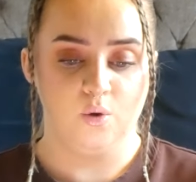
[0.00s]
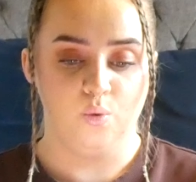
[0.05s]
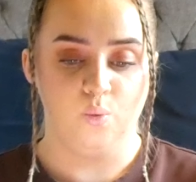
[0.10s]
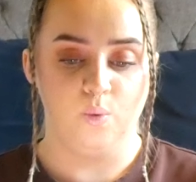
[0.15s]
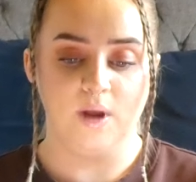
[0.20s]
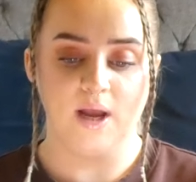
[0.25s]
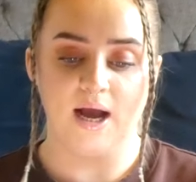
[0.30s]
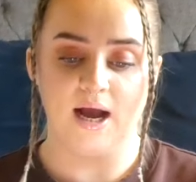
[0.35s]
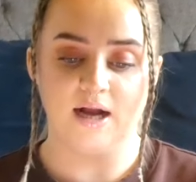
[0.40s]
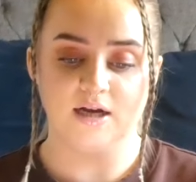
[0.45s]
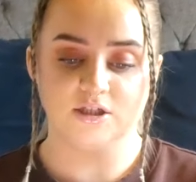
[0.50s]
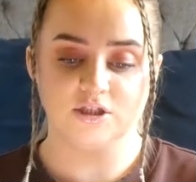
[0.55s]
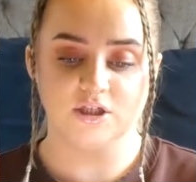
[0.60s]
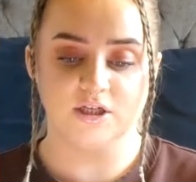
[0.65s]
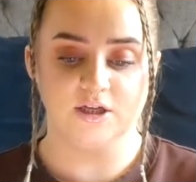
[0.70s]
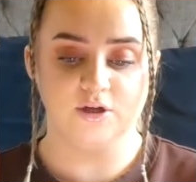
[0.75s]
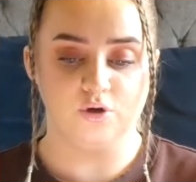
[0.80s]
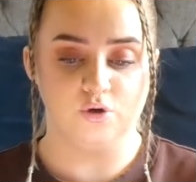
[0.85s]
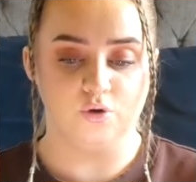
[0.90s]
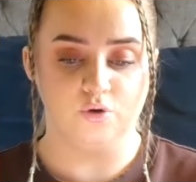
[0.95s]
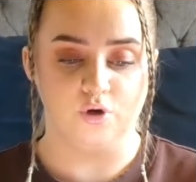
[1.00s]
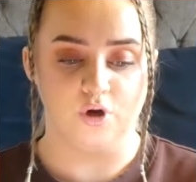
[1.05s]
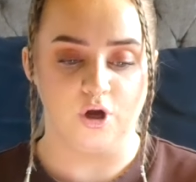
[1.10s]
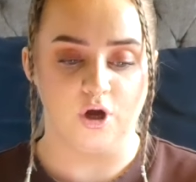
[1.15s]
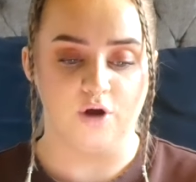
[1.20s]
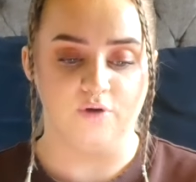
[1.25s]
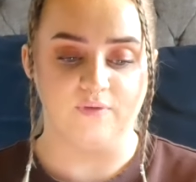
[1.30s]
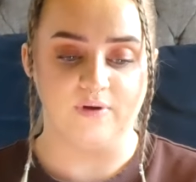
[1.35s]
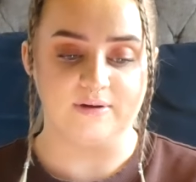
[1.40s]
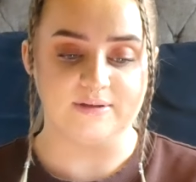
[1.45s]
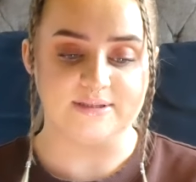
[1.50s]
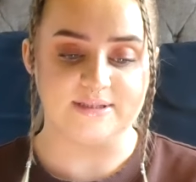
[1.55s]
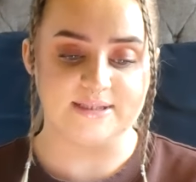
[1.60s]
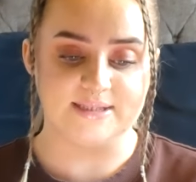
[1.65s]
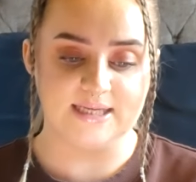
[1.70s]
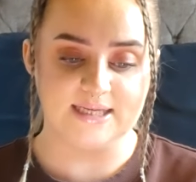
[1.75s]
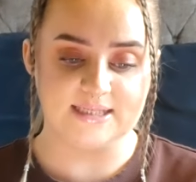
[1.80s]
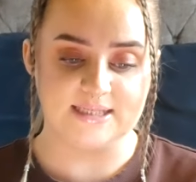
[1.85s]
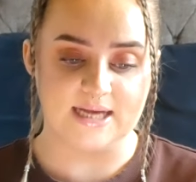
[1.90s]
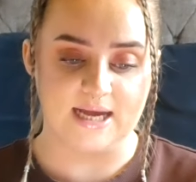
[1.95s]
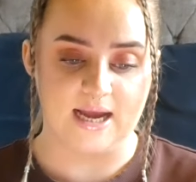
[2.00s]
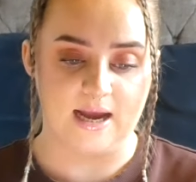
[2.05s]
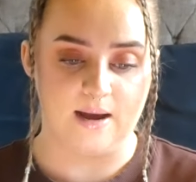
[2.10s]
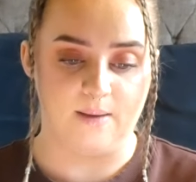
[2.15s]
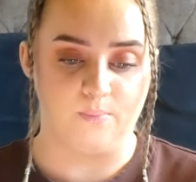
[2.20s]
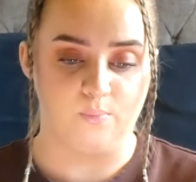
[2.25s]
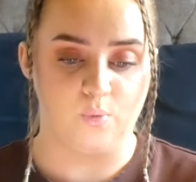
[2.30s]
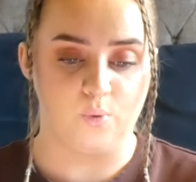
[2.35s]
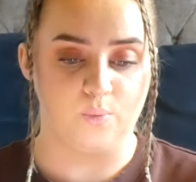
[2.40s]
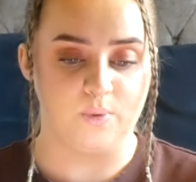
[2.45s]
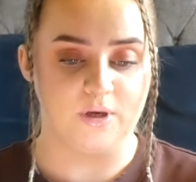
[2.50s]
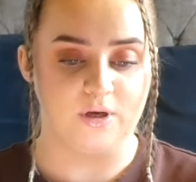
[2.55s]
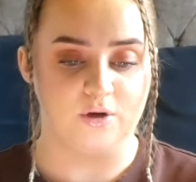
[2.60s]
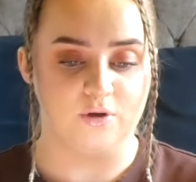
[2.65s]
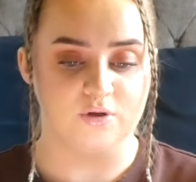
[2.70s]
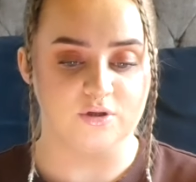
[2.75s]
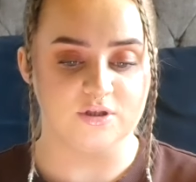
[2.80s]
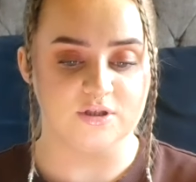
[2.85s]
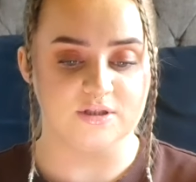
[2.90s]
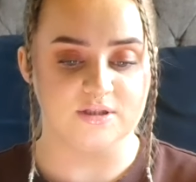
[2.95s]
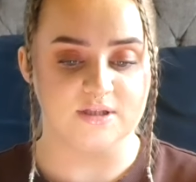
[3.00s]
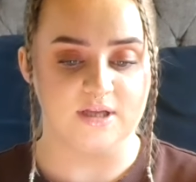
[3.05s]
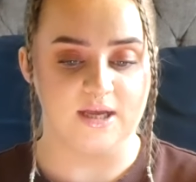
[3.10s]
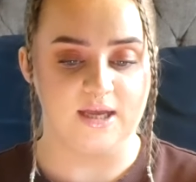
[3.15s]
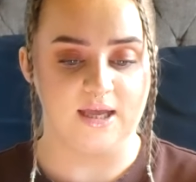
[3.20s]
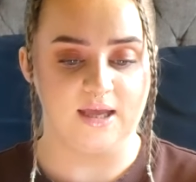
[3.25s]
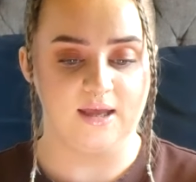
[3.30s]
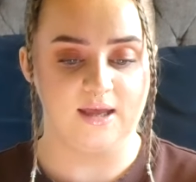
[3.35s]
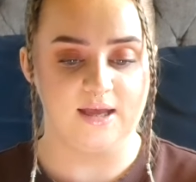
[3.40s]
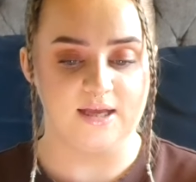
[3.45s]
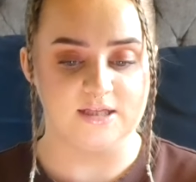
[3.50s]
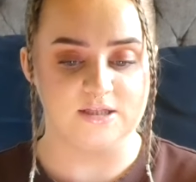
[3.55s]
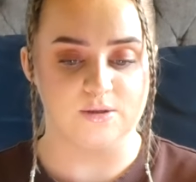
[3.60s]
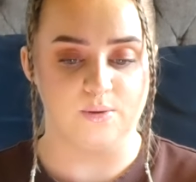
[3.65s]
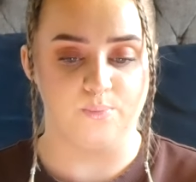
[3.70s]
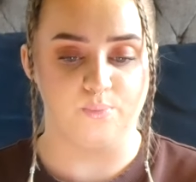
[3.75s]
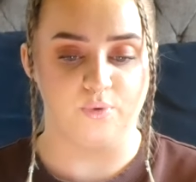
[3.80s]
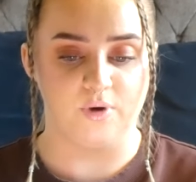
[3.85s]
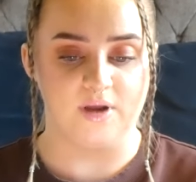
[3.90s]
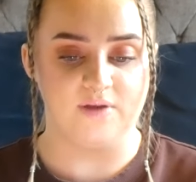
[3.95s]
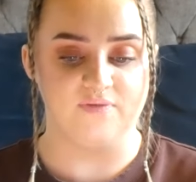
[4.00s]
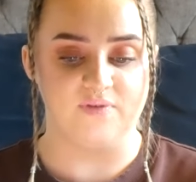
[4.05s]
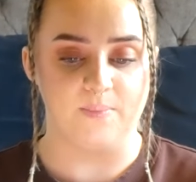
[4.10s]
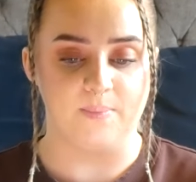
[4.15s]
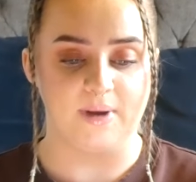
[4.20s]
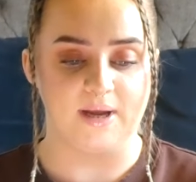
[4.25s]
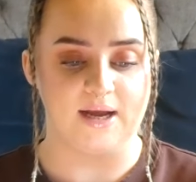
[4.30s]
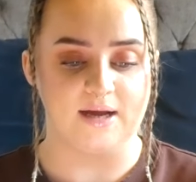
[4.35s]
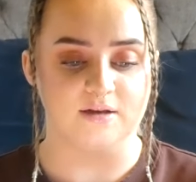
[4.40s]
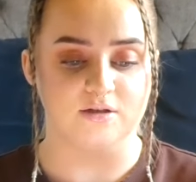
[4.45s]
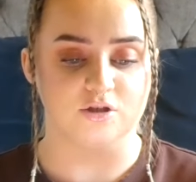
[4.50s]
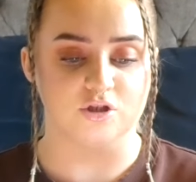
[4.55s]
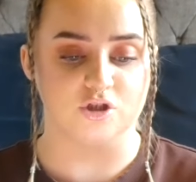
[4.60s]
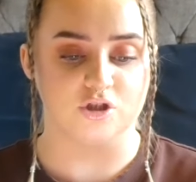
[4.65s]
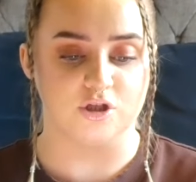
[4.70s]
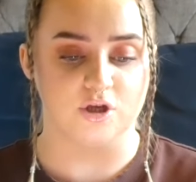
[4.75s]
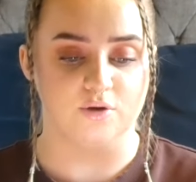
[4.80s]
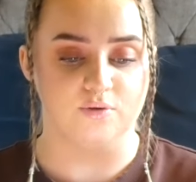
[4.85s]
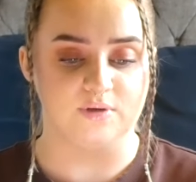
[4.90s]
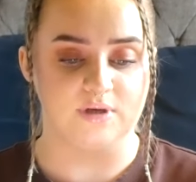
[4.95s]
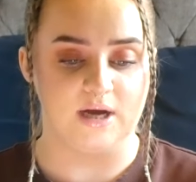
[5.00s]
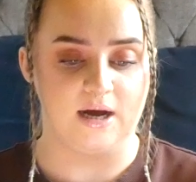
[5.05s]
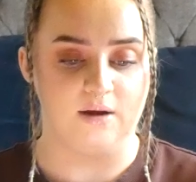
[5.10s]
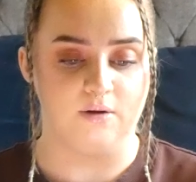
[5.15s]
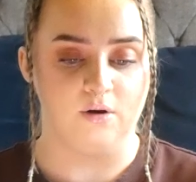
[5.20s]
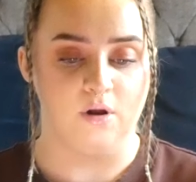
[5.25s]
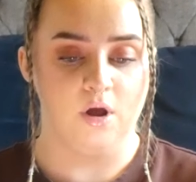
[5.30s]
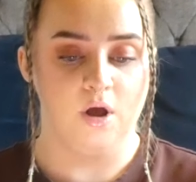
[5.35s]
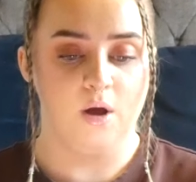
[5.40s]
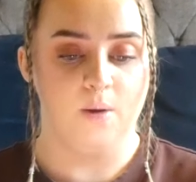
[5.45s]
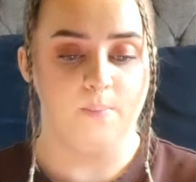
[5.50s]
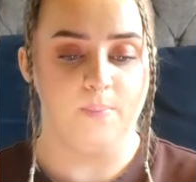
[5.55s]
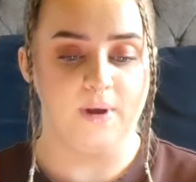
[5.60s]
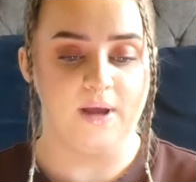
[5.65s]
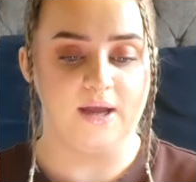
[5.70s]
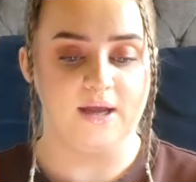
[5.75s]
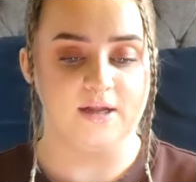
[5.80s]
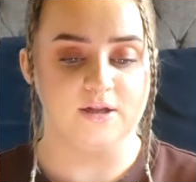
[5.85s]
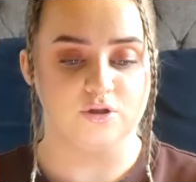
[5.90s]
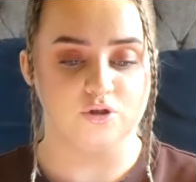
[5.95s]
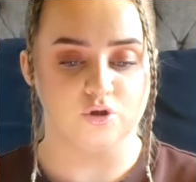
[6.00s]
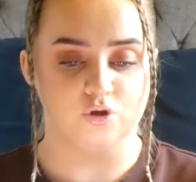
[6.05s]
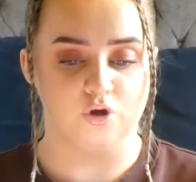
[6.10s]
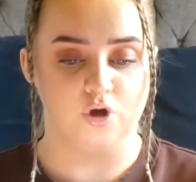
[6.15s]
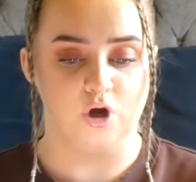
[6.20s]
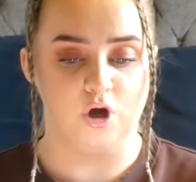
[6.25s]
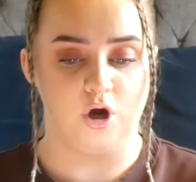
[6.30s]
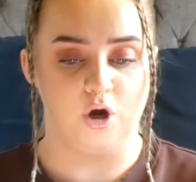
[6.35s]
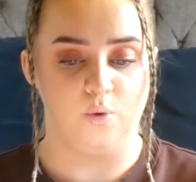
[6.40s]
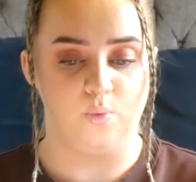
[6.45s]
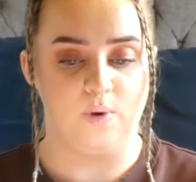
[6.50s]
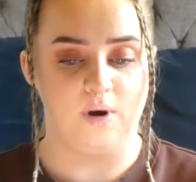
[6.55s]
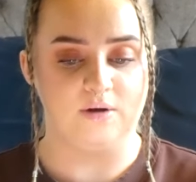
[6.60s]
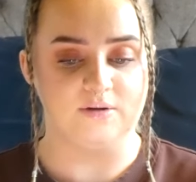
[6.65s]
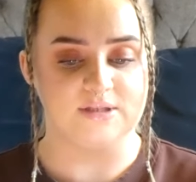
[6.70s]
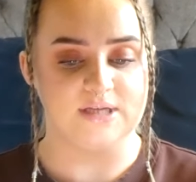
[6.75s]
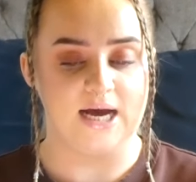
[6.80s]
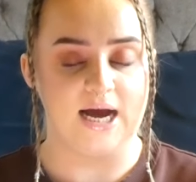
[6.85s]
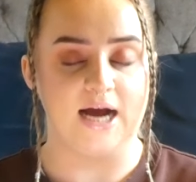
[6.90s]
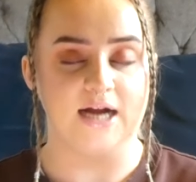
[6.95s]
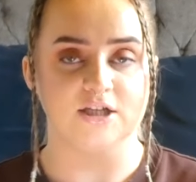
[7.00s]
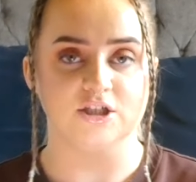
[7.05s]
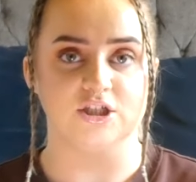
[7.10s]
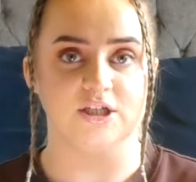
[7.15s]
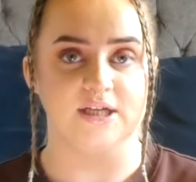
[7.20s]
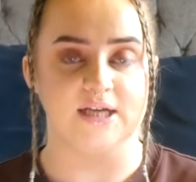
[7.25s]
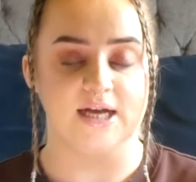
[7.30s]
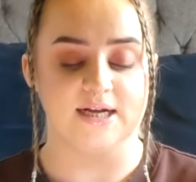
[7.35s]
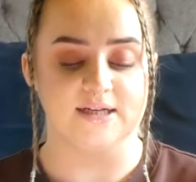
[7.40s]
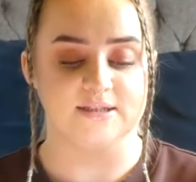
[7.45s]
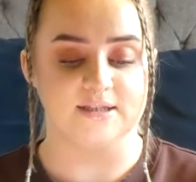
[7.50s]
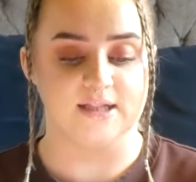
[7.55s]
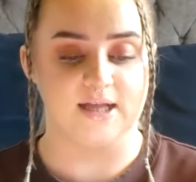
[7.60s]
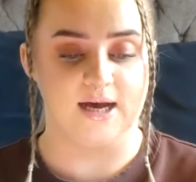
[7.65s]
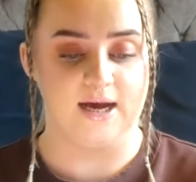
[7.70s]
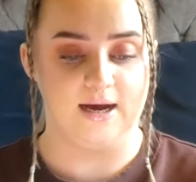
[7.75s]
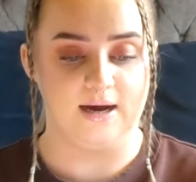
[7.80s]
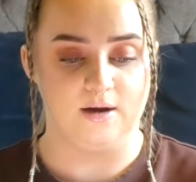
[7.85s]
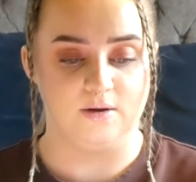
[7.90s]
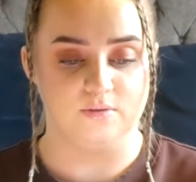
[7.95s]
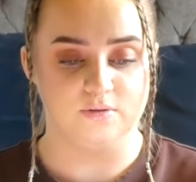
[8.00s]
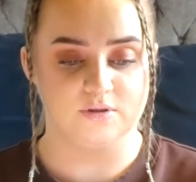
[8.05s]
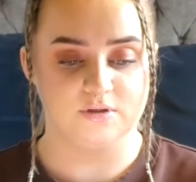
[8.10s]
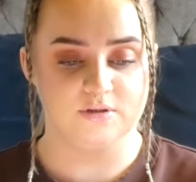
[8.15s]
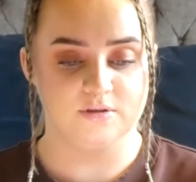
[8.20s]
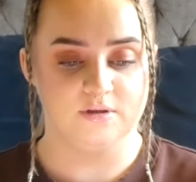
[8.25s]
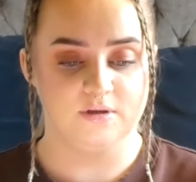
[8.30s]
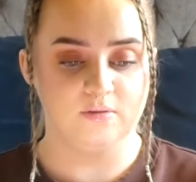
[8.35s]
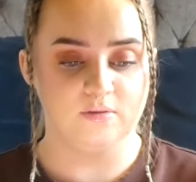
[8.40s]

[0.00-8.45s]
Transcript: We actually called her around 6 a.m. when we noticed that his breathing began to slow down, but it took her a while to actually get to the house.